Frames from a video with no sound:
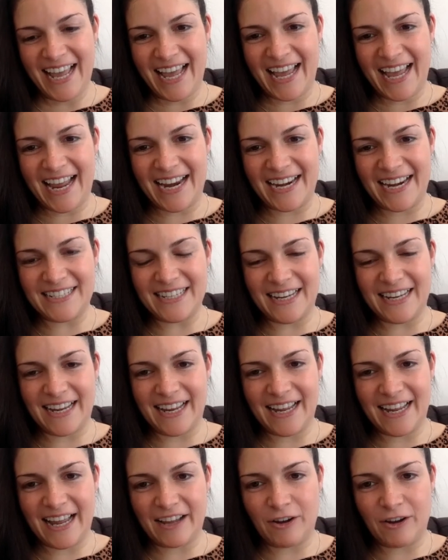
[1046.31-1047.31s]
and
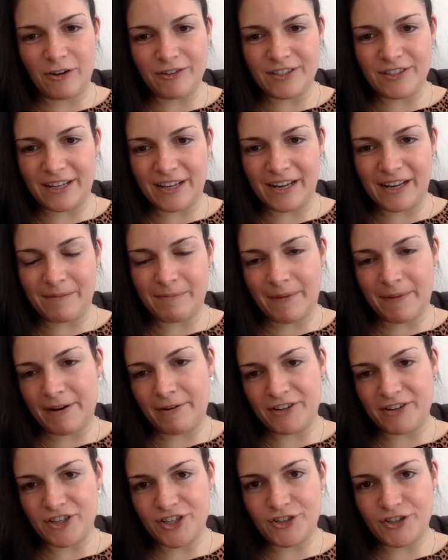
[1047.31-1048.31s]
I got my
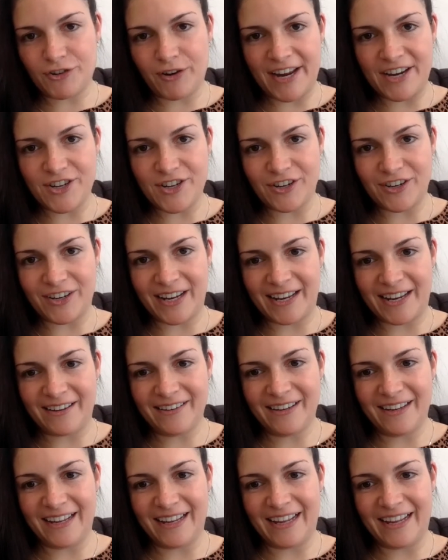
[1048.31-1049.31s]
registration.
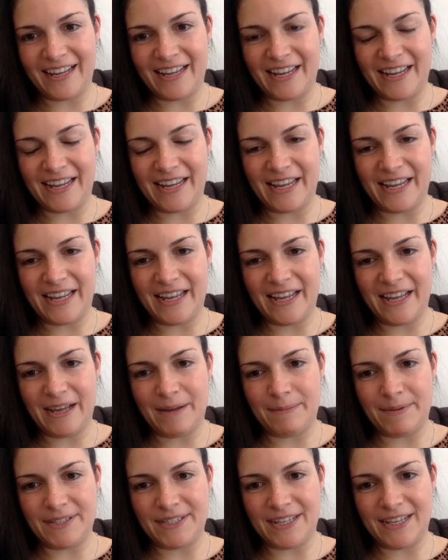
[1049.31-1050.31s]
I
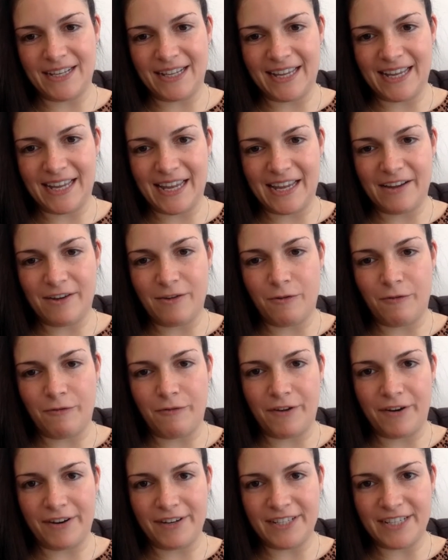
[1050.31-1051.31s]
basically
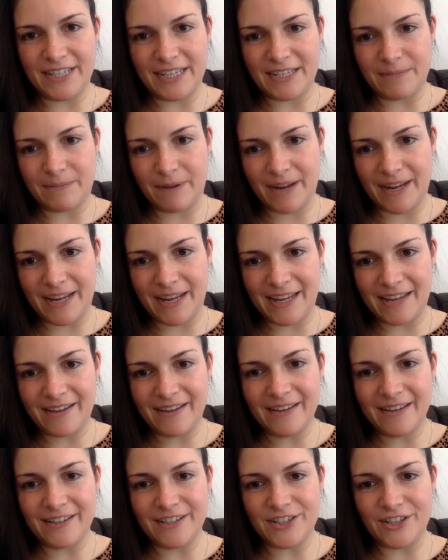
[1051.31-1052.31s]
converted my
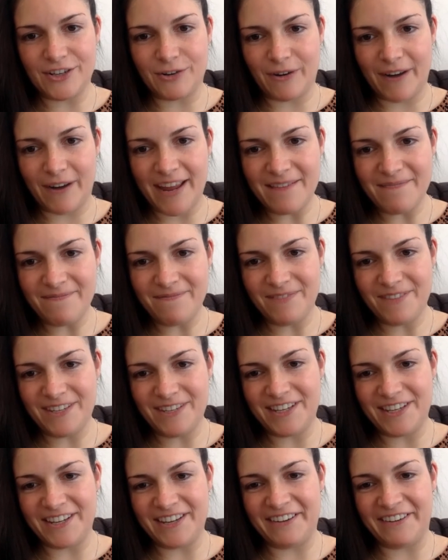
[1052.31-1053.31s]
degree
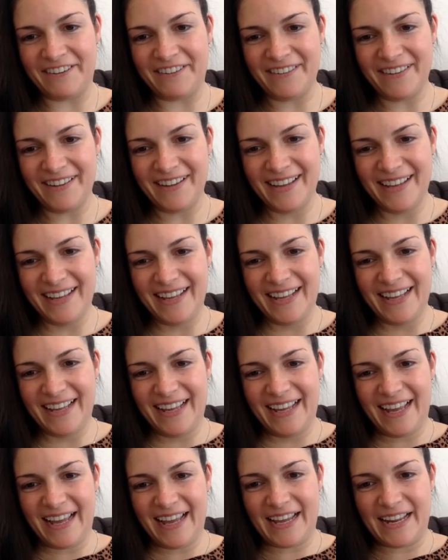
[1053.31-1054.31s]
here
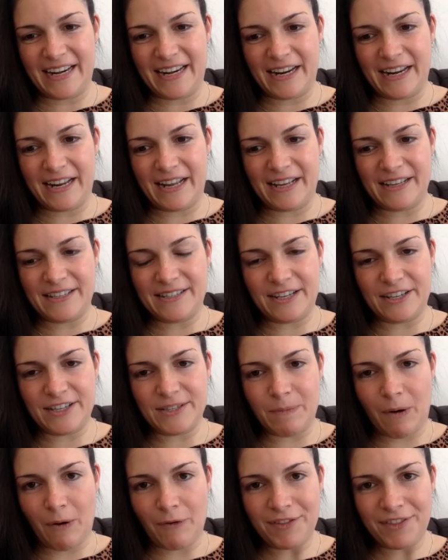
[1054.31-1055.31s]
in 6
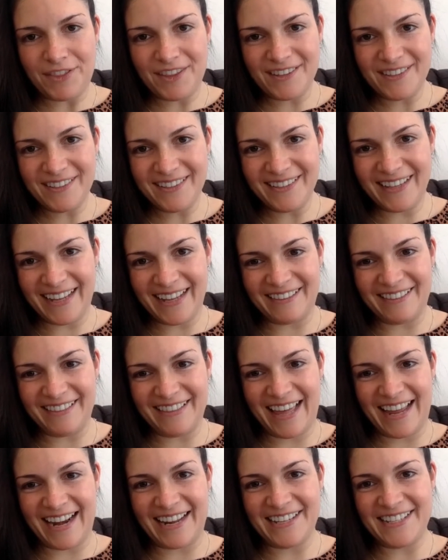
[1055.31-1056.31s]
months, and
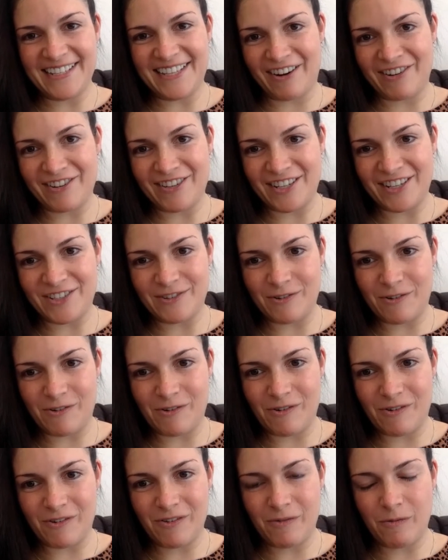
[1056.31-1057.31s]
then I started
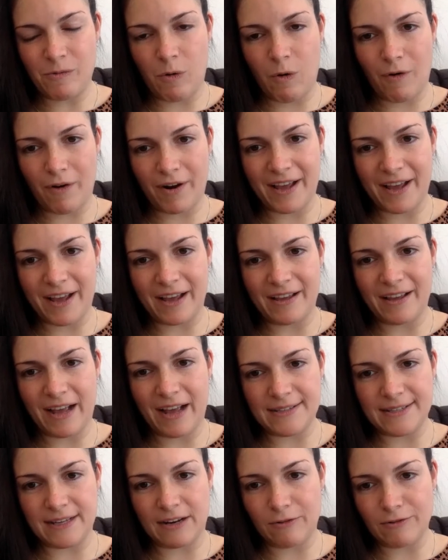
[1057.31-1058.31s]
to work
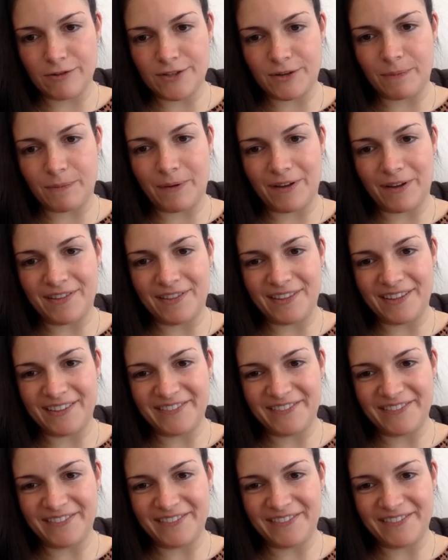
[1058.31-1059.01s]
as an osteopath,